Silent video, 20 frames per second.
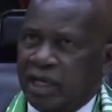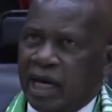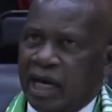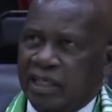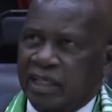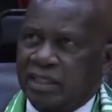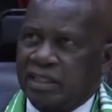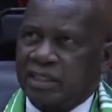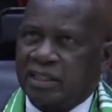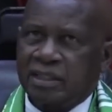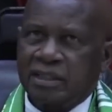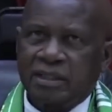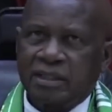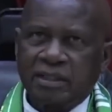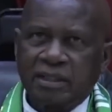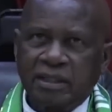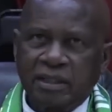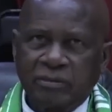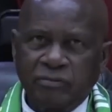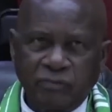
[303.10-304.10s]
cast
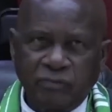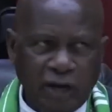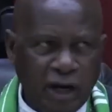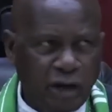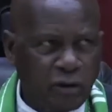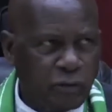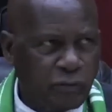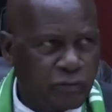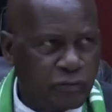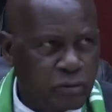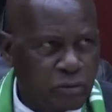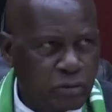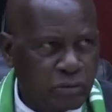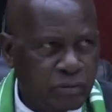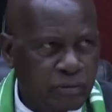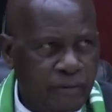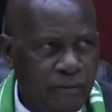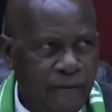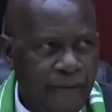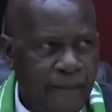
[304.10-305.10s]
in front of you,
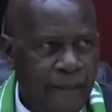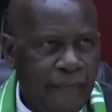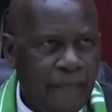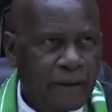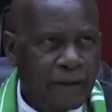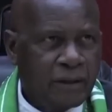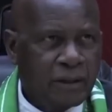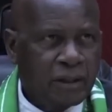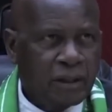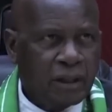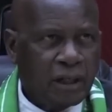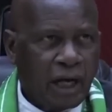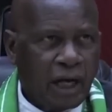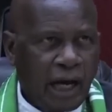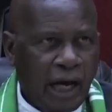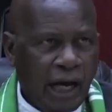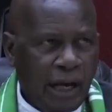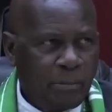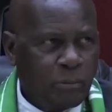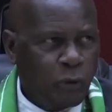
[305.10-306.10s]

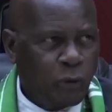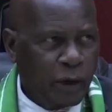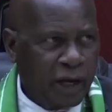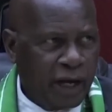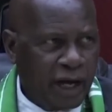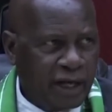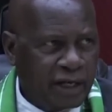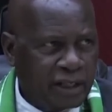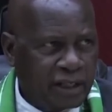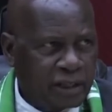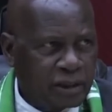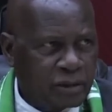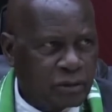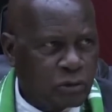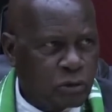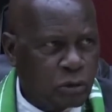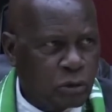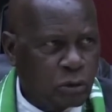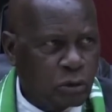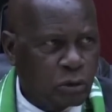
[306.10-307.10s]
I'm wearing
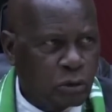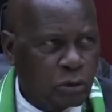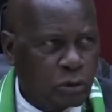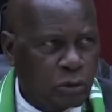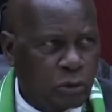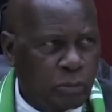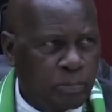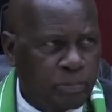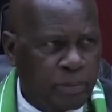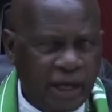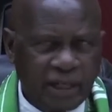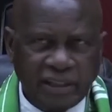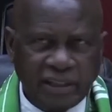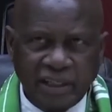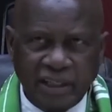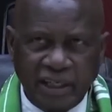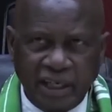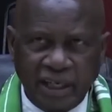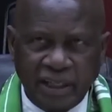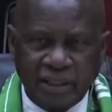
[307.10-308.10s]
two
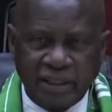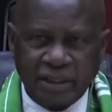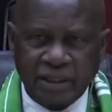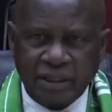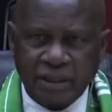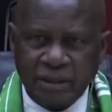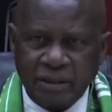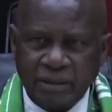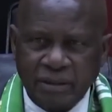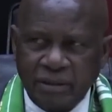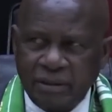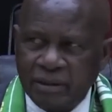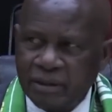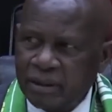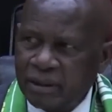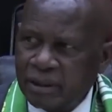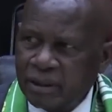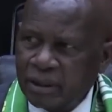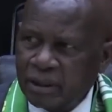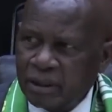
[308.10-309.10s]
party hats.
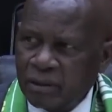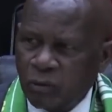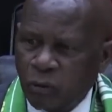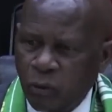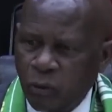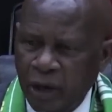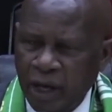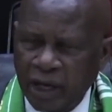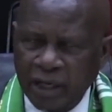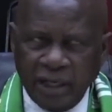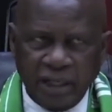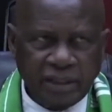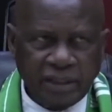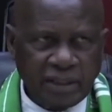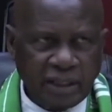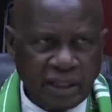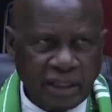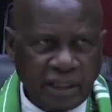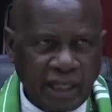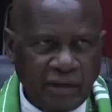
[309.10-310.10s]
One is
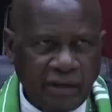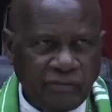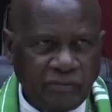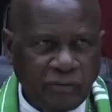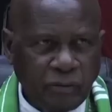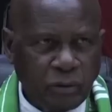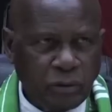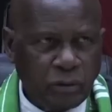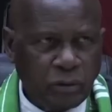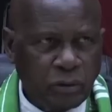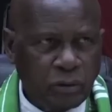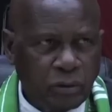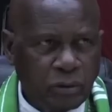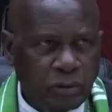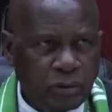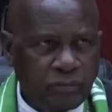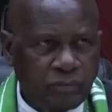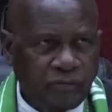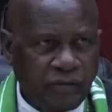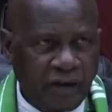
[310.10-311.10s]
Secretary
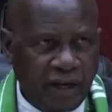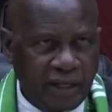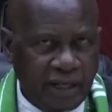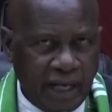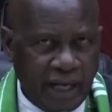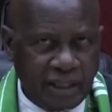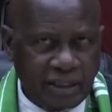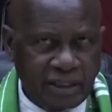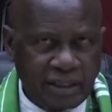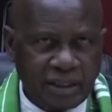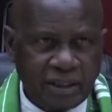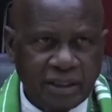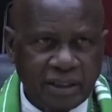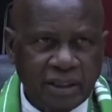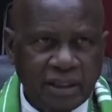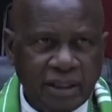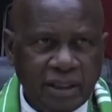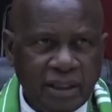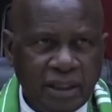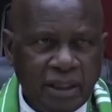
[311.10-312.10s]
for Finance,
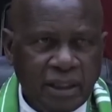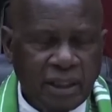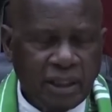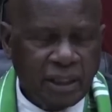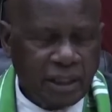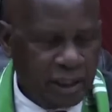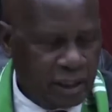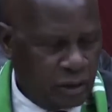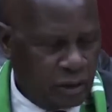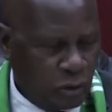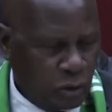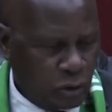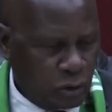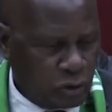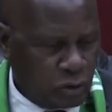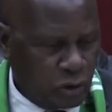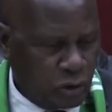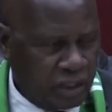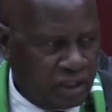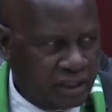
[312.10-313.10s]
and
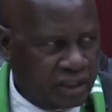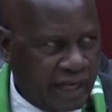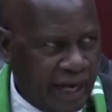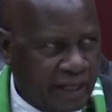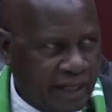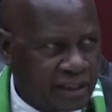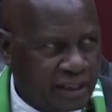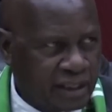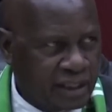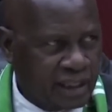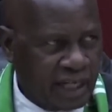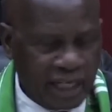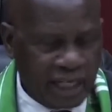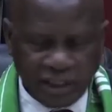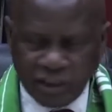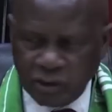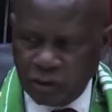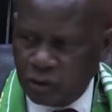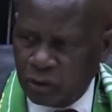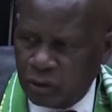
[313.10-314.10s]
also as acting
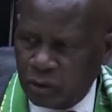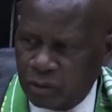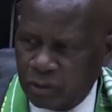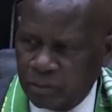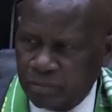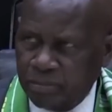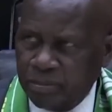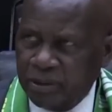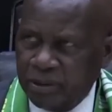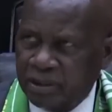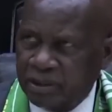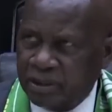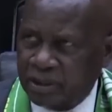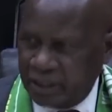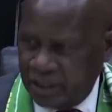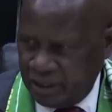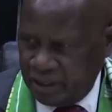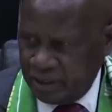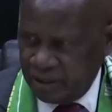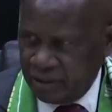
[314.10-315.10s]
national
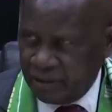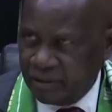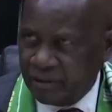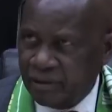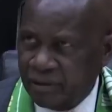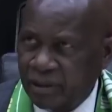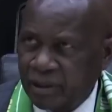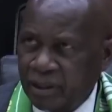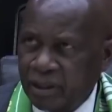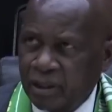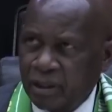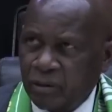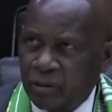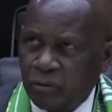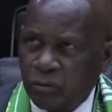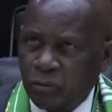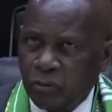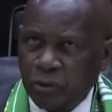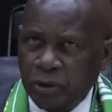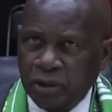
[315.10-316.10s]
PC,
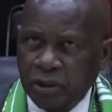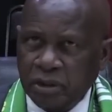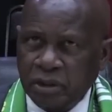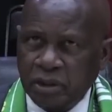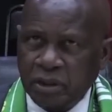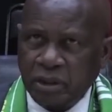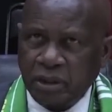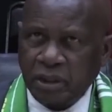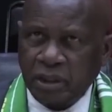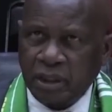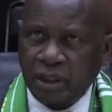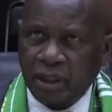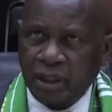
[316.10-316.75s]
which